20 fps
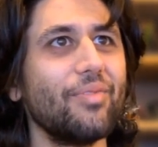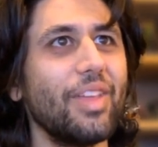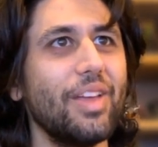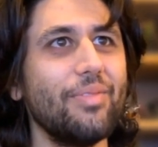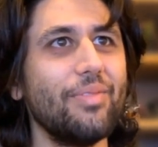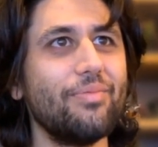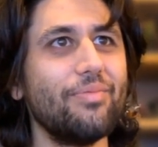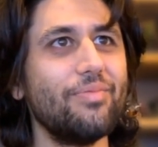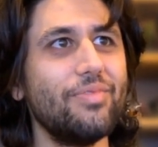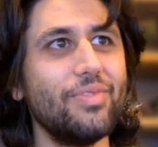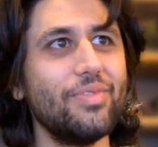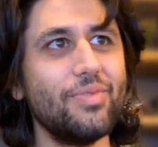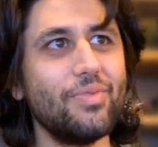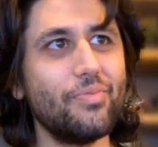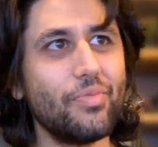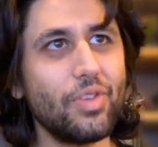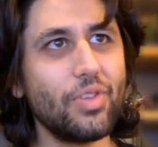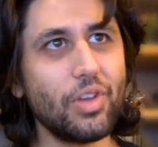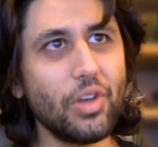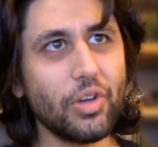they
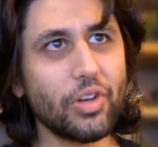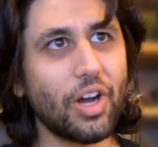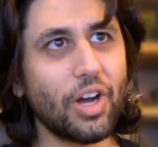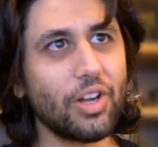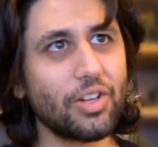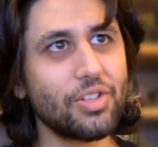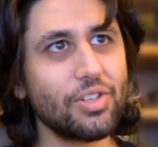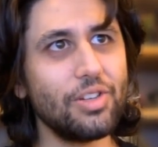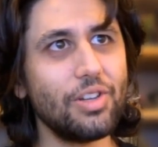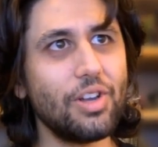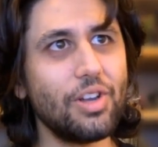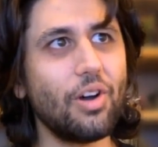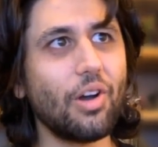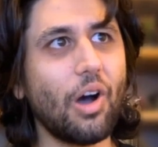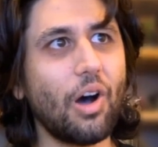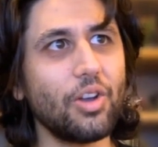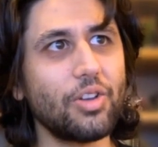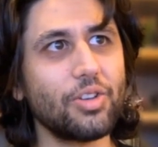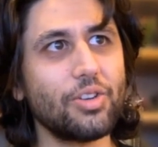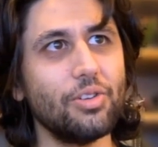good art, long
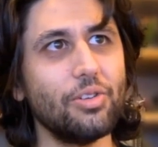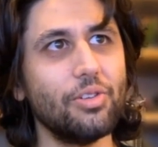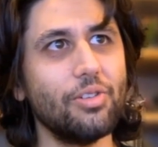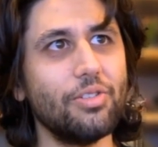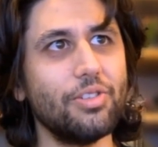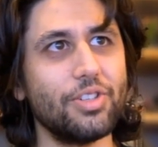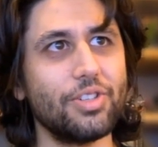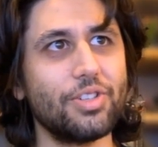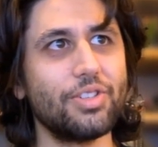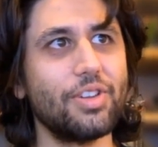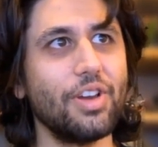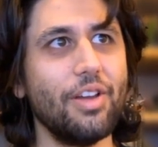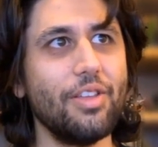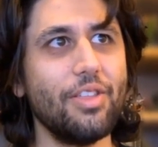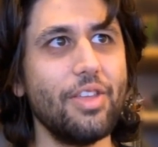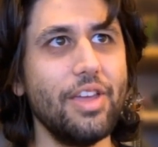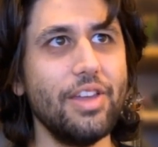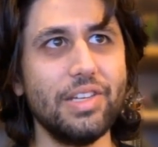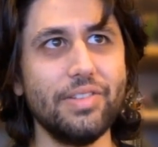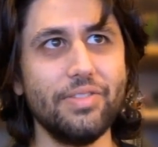article, just going
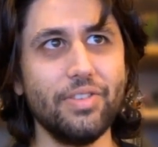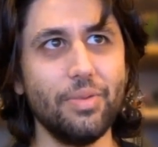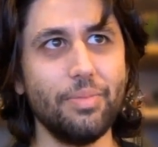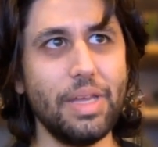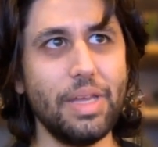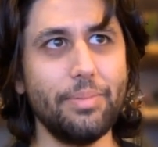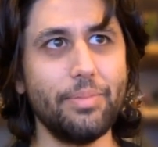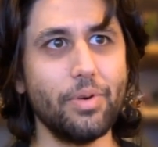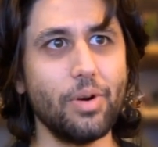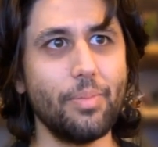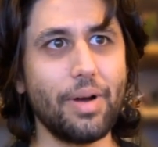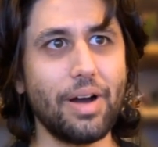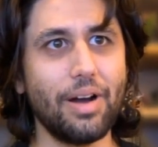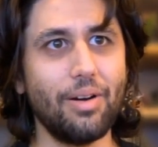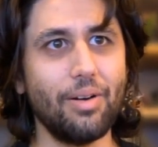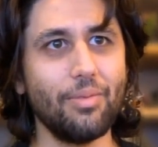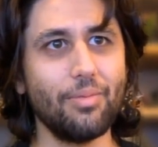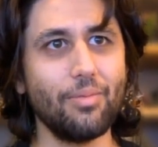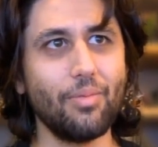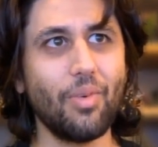interviewing people
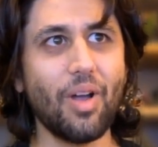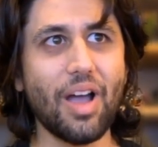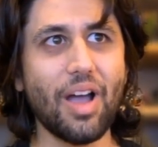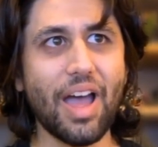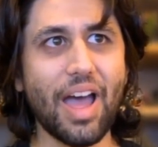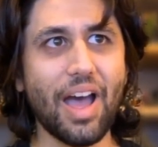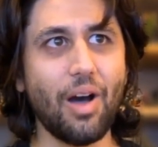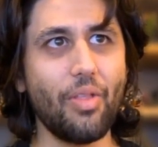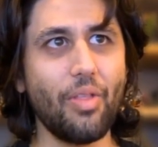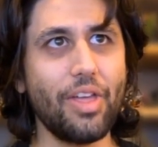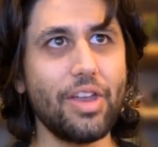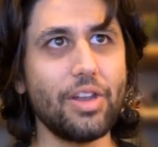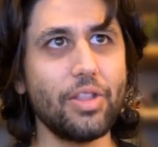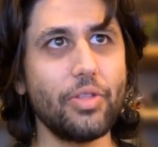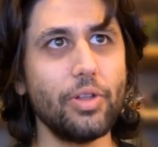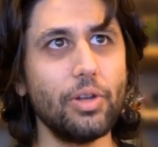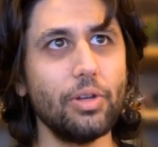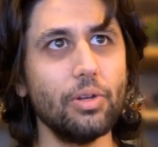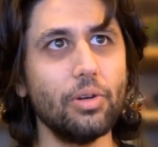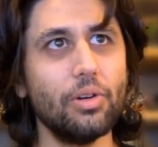about how they did
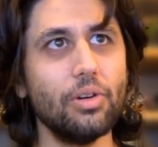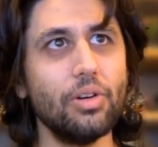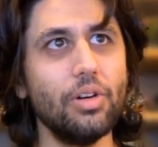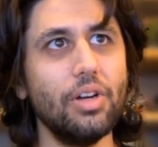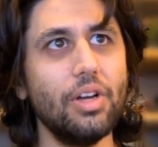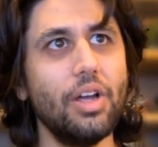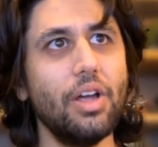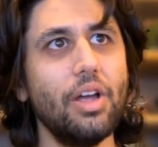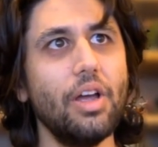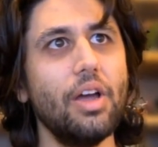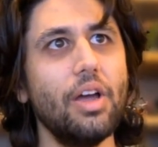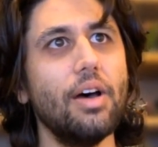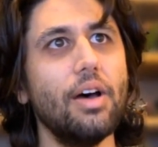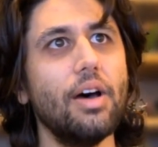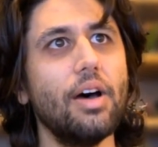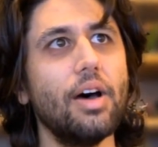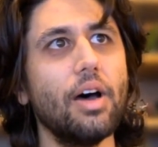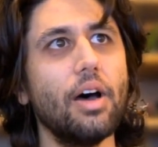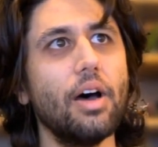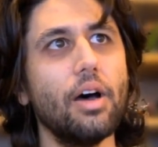the lore.
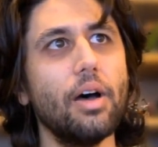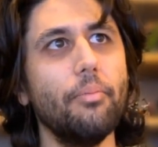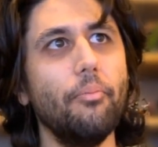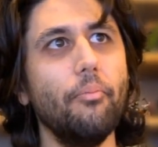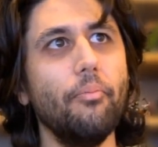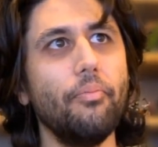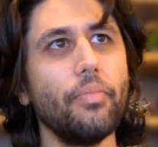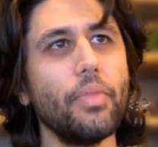Um,